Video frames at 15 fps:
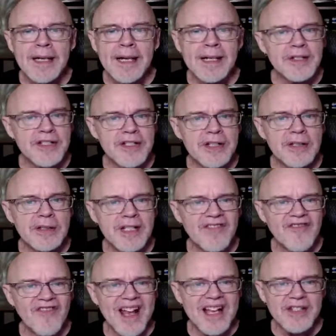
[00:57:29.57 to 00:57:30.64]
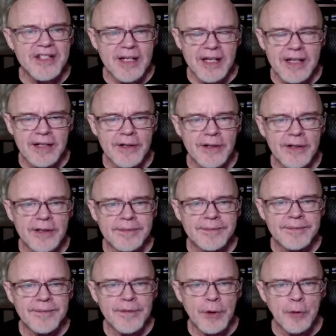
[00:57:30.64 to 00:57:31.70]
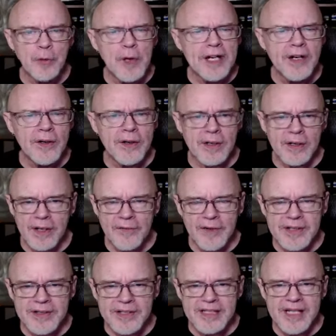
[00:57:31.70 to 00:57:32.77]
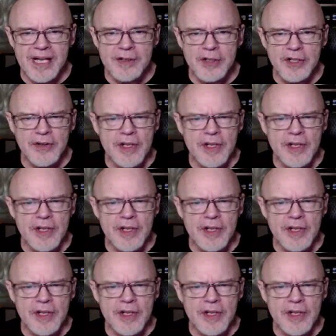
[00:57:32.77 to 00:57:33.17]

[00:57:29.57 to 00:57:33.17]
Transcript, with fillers: and still it fascinated her the rigor of his attention,